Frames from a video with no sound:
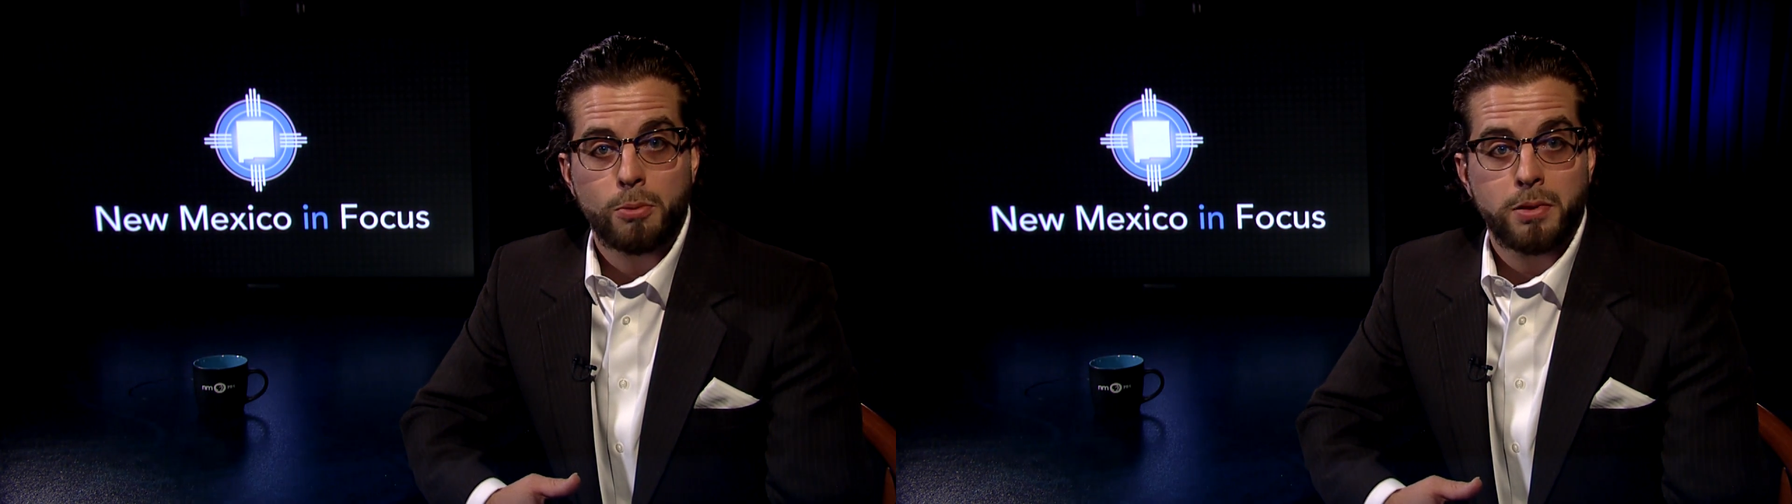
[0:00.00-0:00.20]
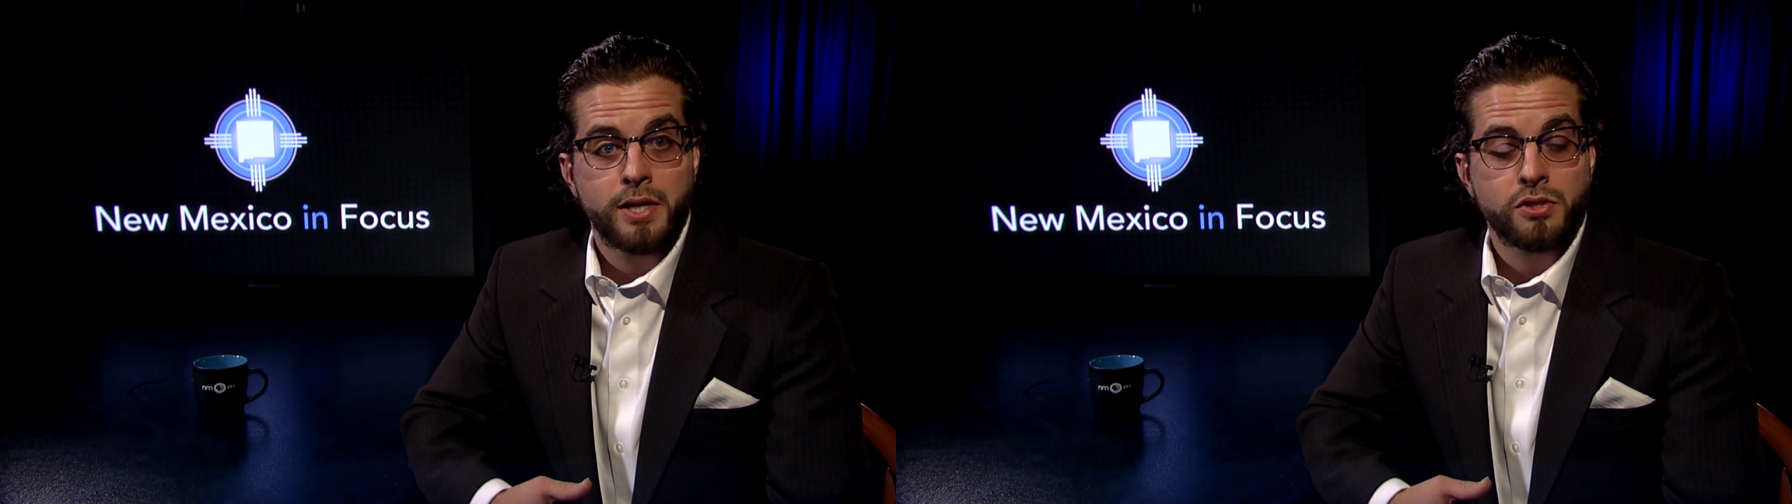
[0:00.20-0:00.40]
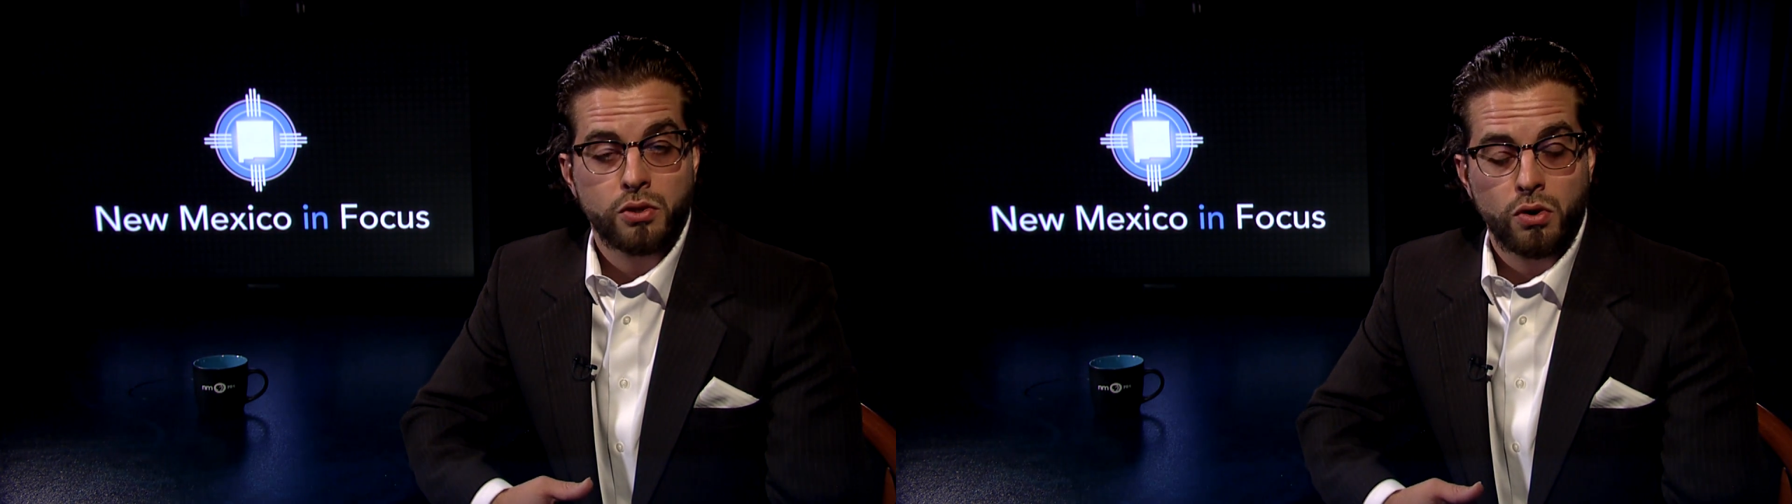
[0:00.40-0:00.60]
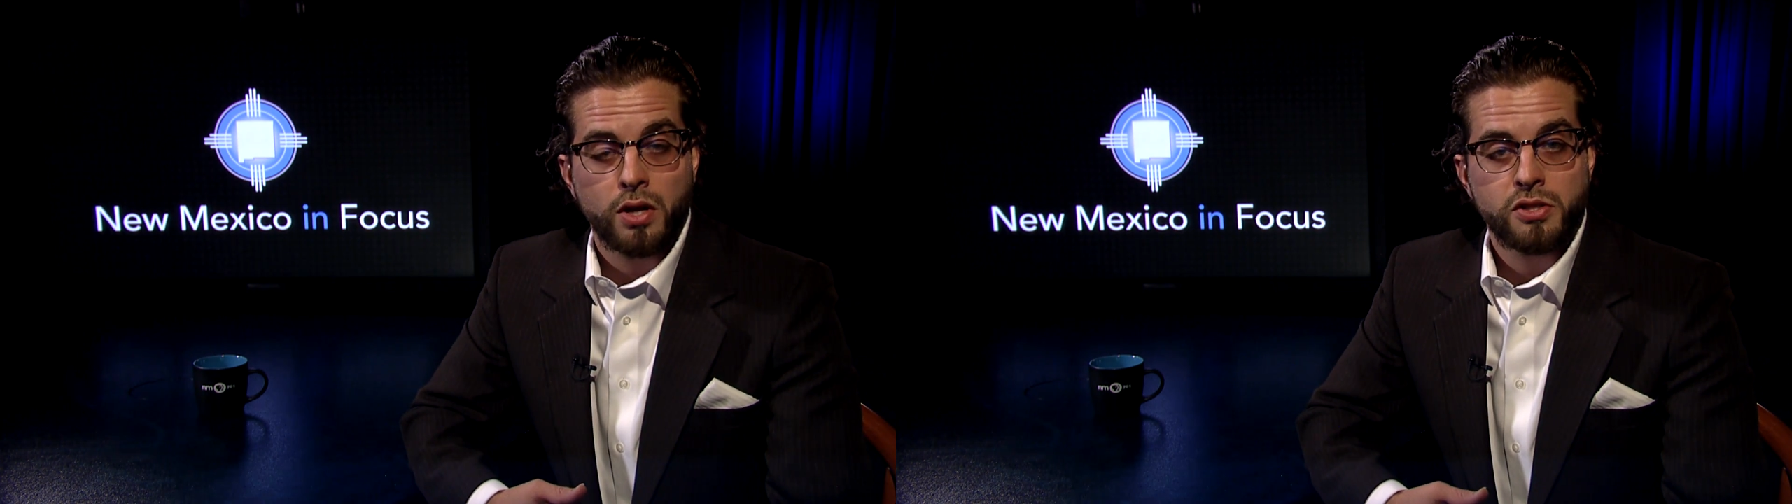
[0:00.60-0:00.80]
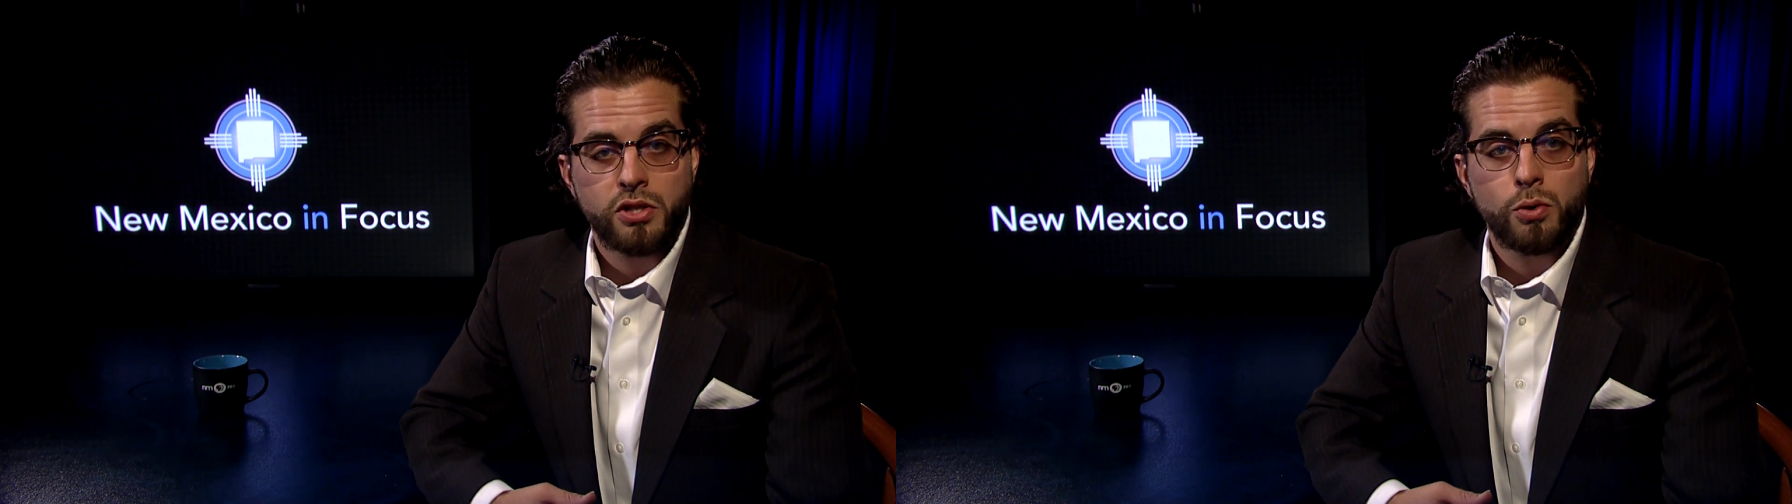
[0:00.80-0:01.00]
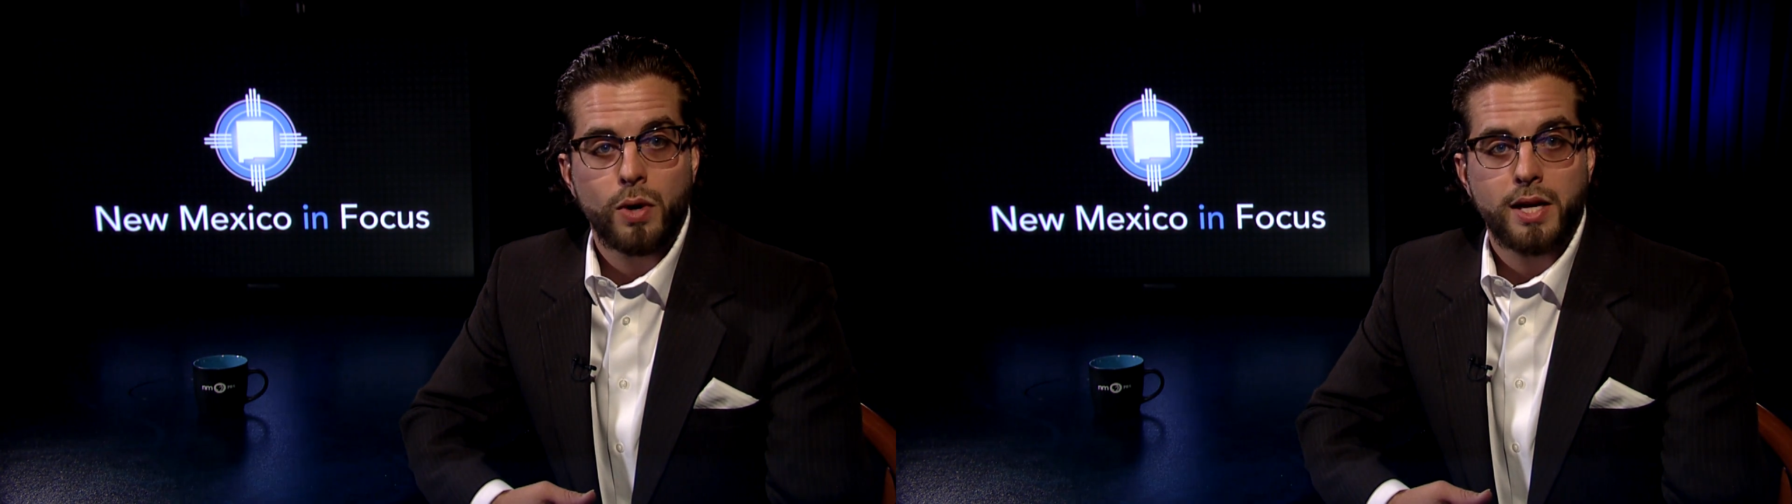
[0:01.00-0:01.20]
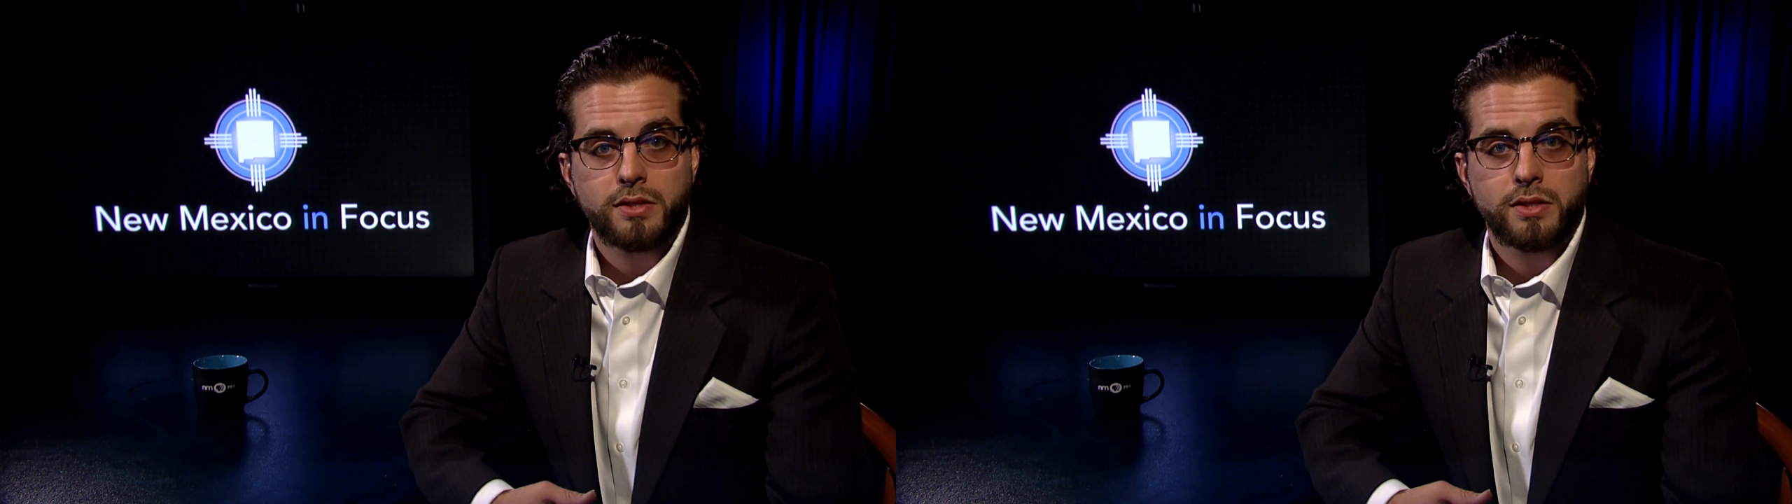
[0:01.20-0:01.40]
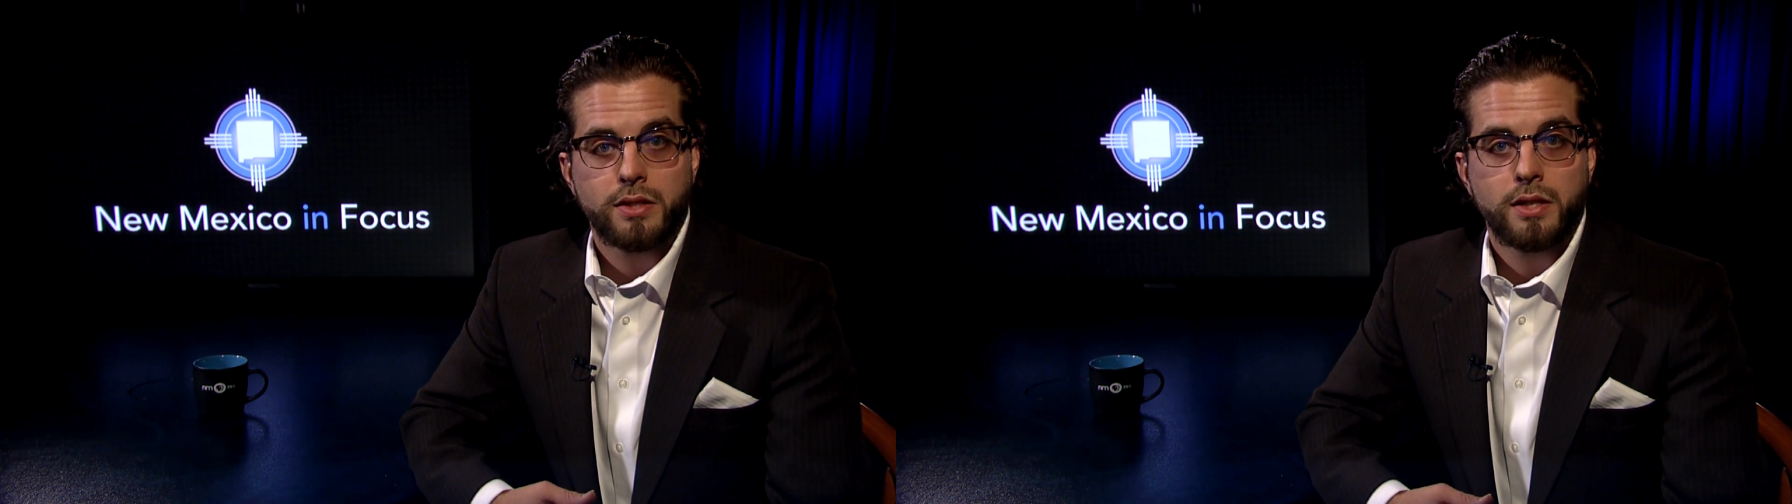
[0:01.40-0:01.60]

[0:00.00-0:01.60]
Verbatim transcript: plants across the U.S.